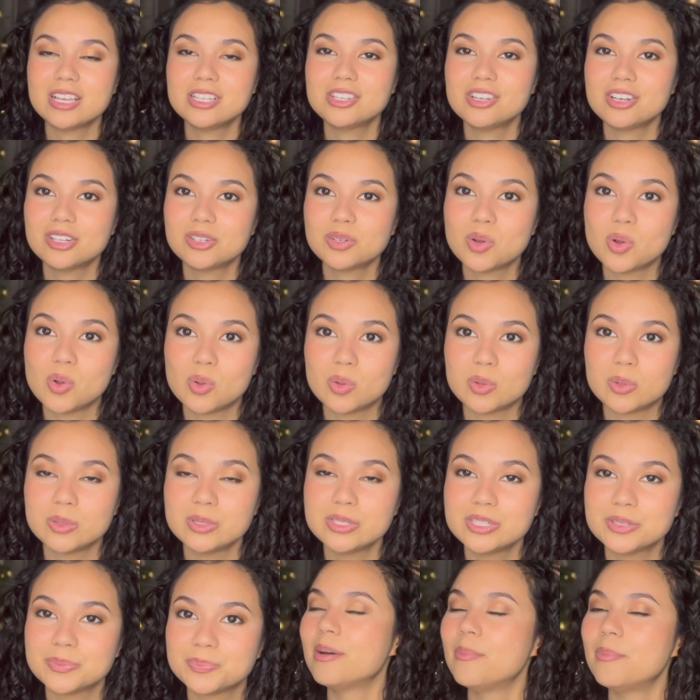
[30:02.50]
gone
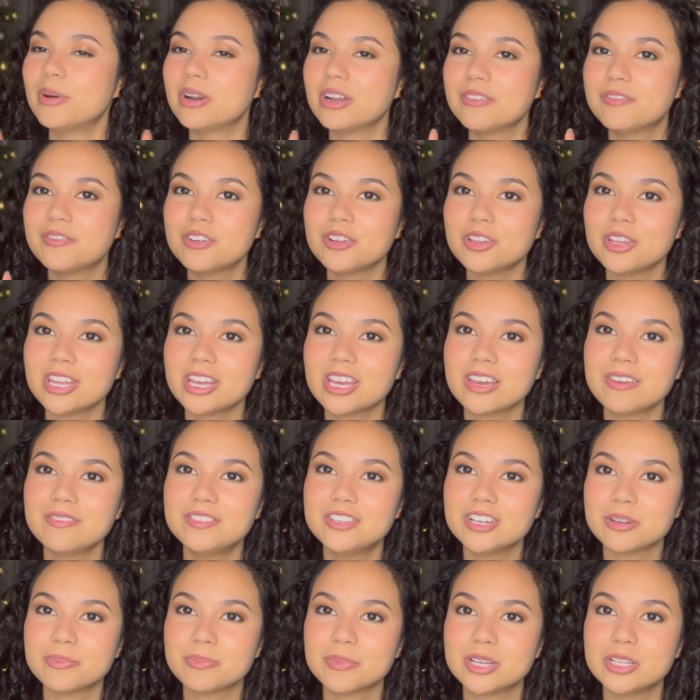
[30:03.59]
cold. but I feel like I've
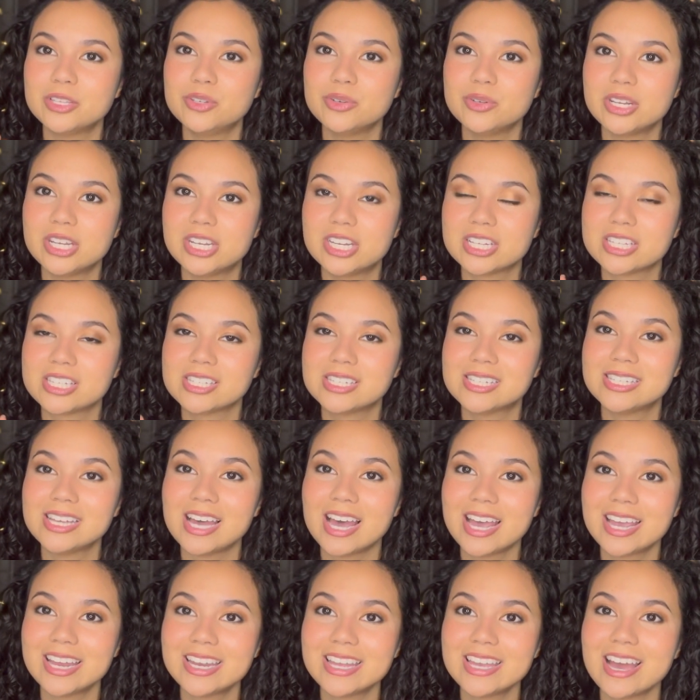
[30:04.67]
done my duty to
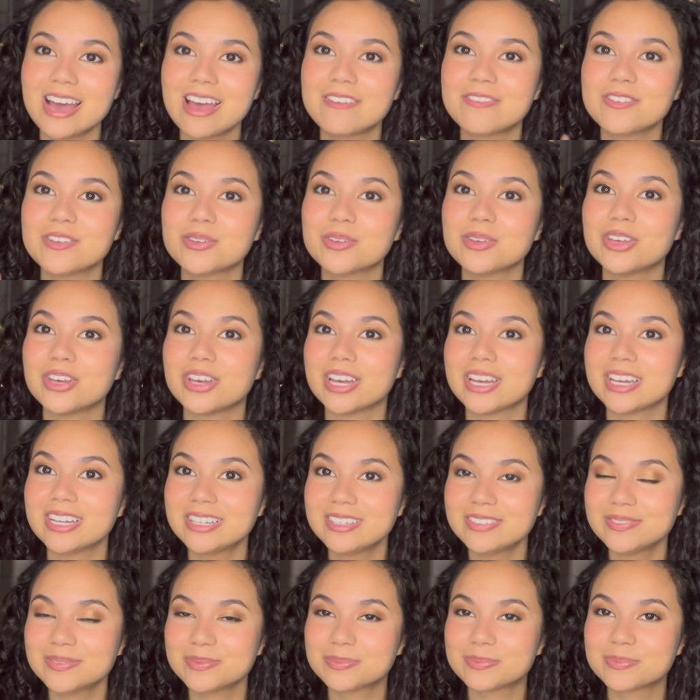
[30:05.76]
society. I feel good.